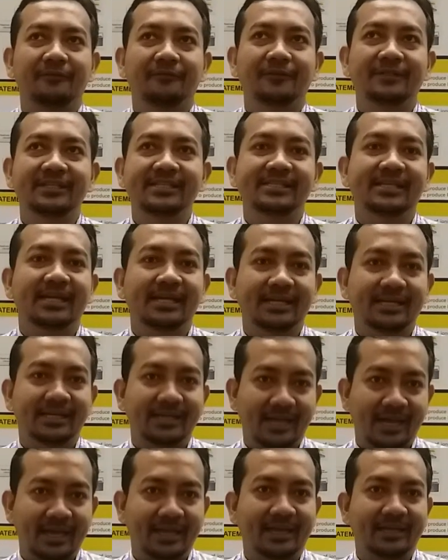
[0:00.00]
For this
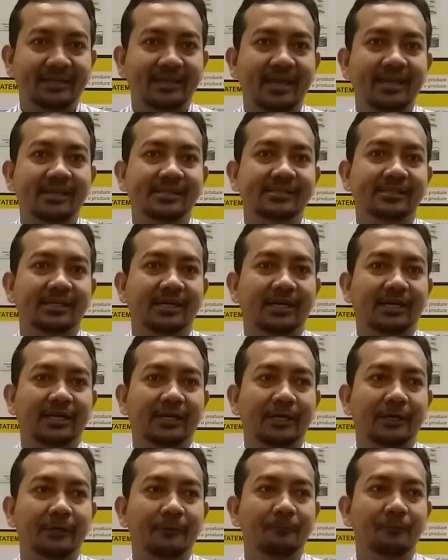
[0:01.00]
Iidex,
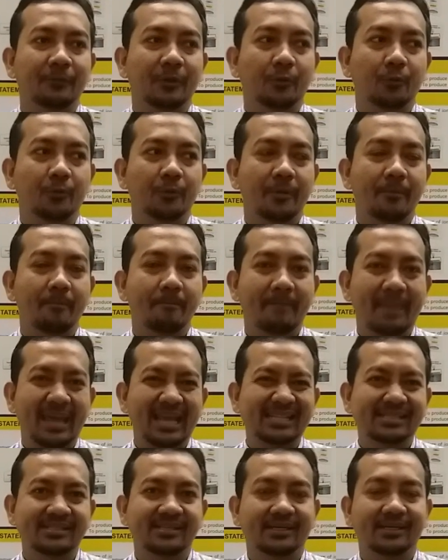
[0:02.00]
we
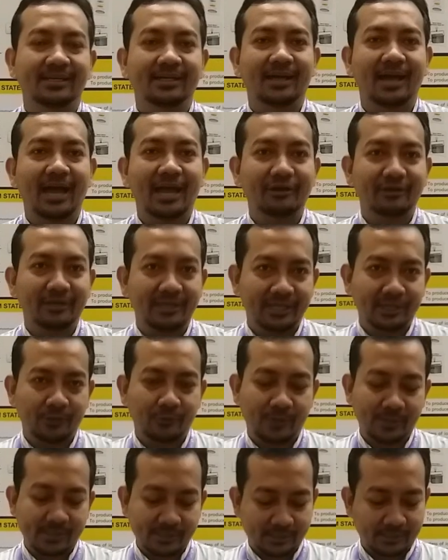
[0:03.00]
made iron
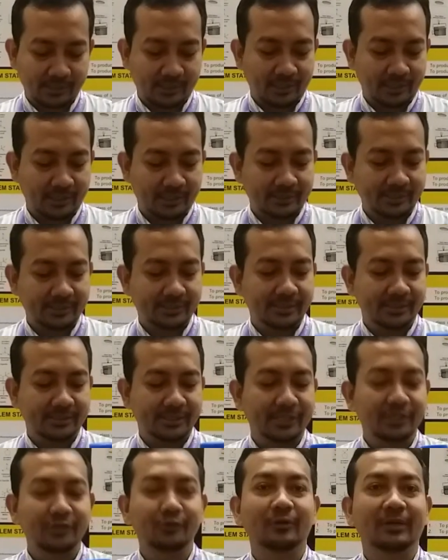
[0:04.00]
liquid. This is
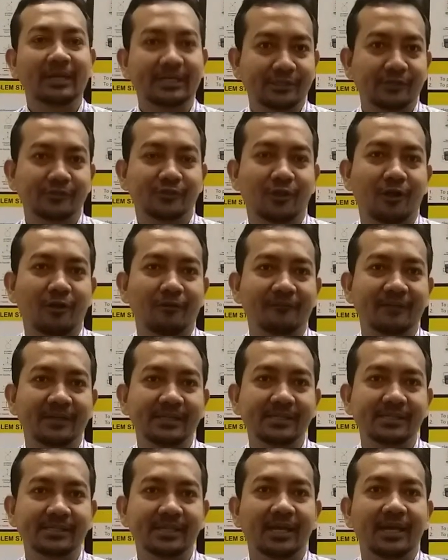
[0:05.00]
a new class of
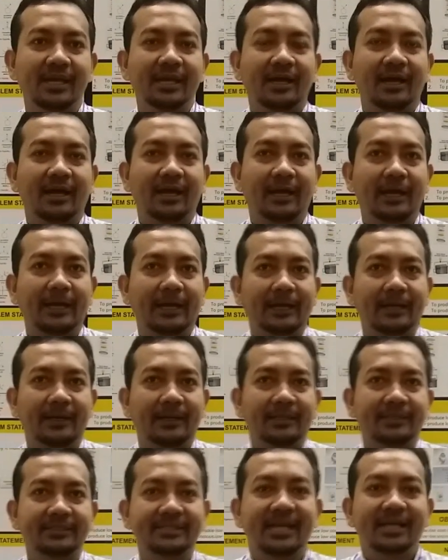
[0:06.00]
solvents.
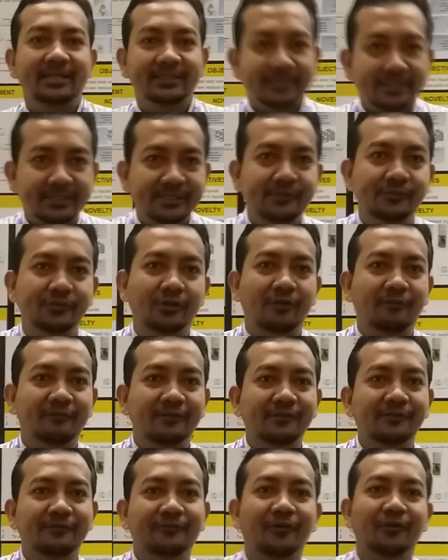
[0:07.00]
The alternative
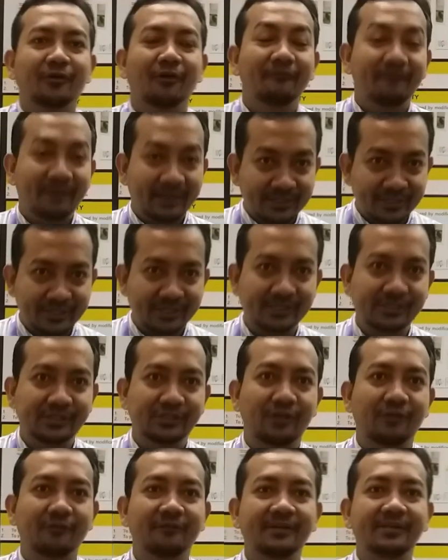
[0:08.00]
solvent for conventional
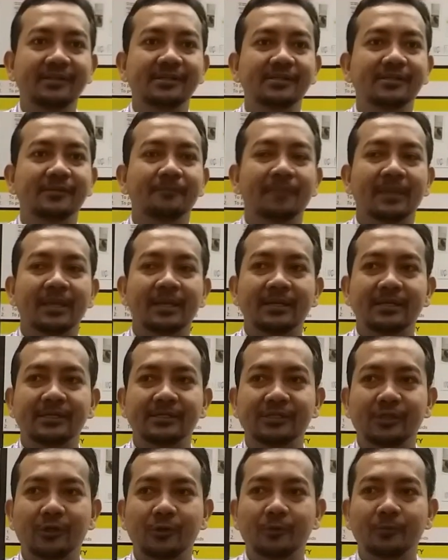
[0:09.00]
solvents.
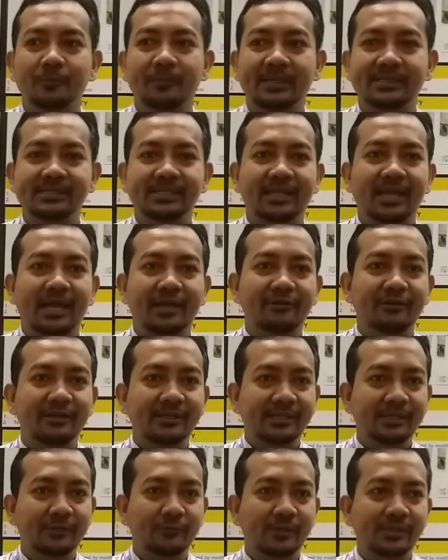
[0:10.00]
So basically,
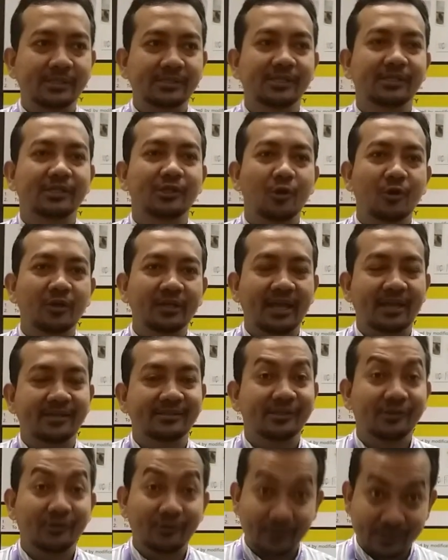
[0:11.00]
iron liquid is known
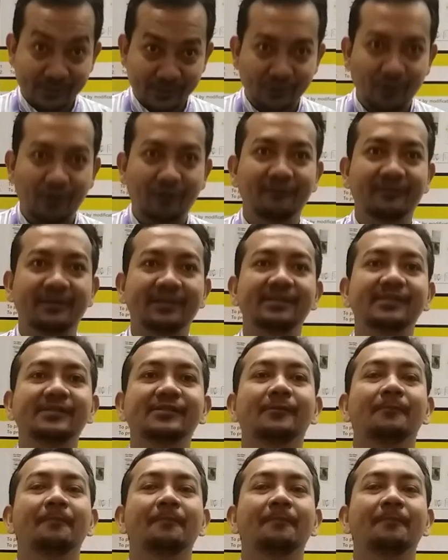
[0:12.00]
as a green solvent.